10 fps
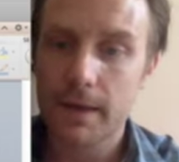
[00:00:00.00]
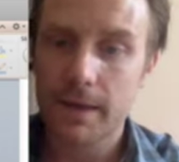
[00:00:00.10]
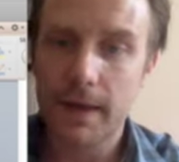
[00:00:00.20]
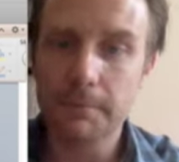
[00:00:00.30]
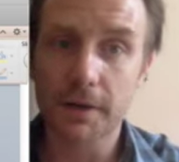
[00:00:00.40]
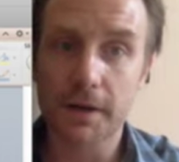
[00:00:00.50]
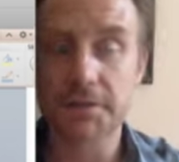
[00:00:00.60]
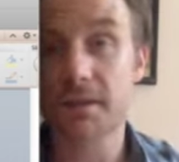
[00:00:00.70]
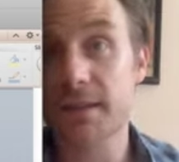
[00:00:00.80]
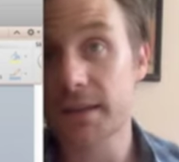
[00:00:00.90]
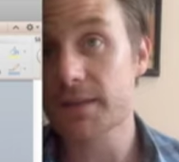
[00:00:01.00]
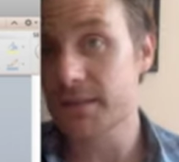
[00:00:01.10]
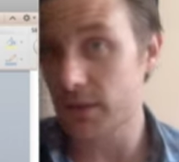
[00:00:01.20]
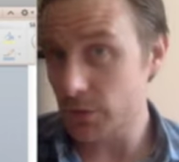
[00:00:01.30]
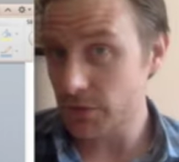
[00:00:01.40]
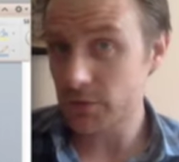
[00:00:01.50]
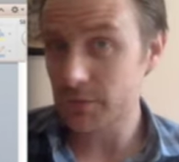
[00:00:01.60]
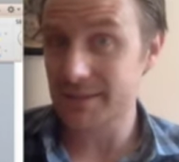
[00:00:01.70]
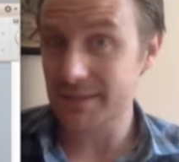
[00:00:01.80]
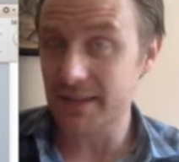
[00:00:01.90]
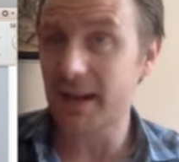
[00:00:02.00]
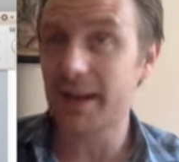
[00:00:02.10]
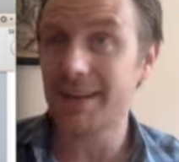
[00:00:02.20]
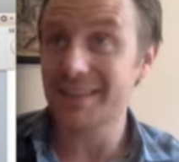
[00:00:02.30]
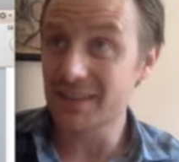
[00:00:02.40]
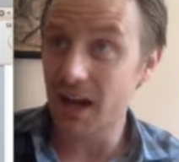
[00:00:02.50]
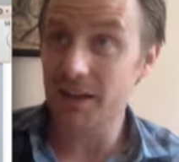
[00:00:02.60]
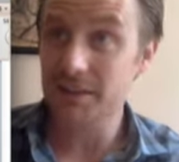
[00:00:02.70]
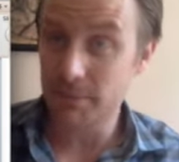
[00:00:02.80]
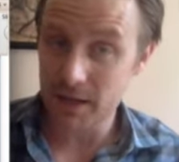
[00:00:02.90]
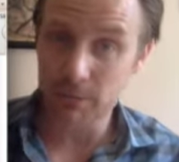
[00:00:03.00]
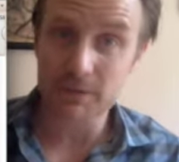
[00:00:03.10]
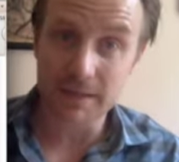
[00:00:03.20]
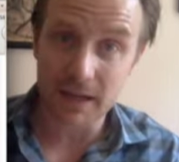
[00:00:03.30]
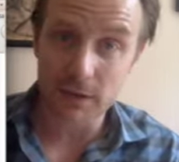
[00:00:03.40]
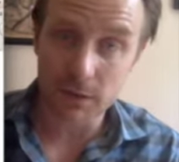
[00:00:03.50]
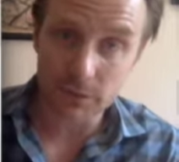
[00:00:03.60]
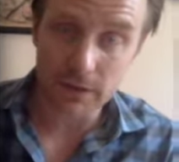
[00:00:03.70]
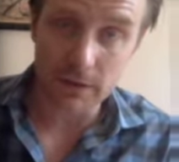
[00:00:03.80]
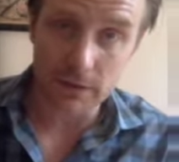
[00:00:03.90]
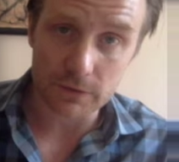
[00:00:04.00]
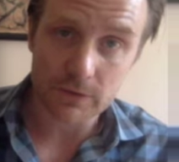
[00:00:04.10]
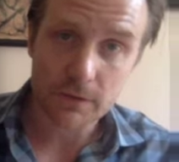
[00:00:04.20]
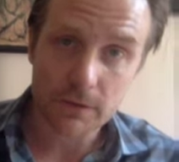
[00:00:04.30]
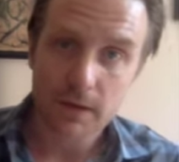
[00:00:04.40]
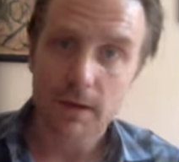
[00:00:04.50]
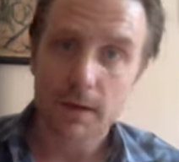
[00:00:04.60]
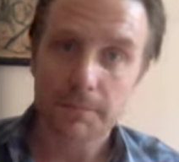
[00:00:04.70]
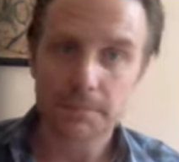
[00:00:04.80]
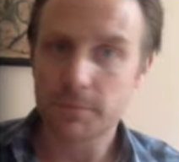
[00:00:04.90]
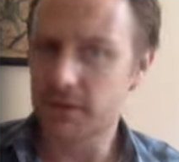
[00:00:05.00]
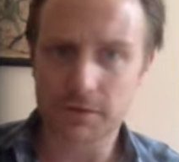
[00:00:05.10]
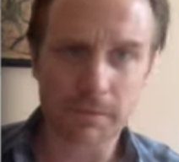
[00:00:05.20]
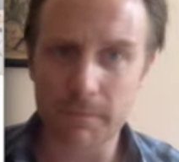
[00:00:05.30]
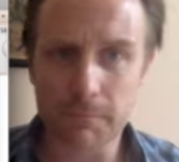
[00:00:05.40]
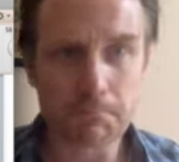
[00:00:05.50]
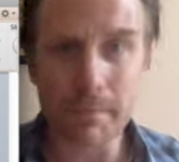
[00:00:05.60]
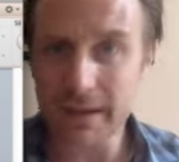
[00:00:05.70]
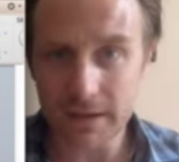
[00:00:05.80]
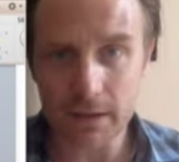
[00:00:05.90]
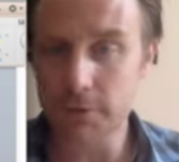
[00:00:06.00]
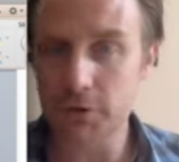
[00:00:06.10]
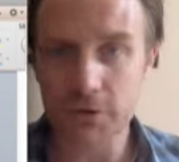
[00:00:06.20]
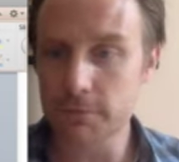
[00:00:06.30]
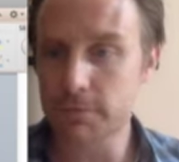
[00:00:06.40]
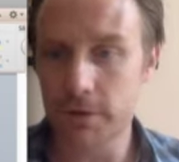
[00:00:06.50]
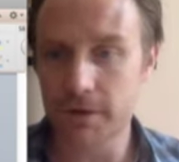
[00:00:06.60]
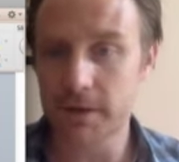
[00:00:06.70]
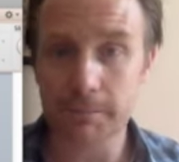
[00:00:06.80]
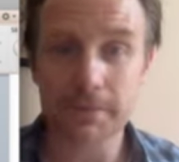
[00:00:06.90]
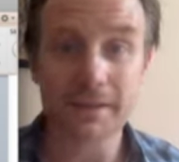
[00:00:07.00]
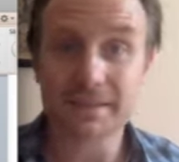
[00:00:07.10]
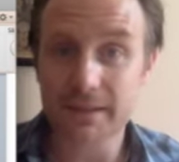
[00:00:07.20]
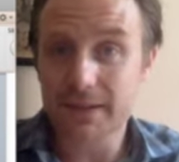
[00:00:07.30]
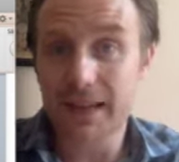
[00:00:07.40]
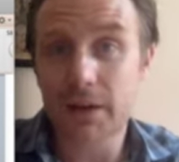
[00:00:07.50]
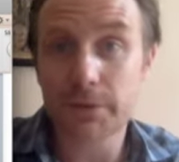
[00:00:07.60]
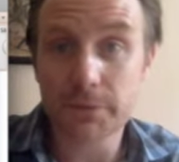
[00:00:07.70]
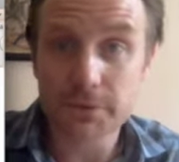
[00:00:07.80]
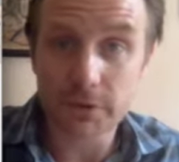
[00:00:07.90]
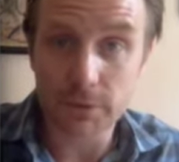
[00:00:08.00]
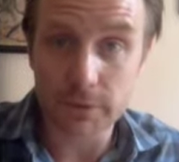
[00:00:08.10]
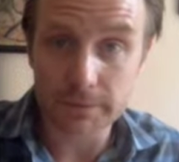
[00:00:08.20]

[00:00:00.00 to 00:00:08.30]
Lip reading: Because the thing is that YouTube is designed not to be able to download videos. But there's many other third-party companies that allow you to do it.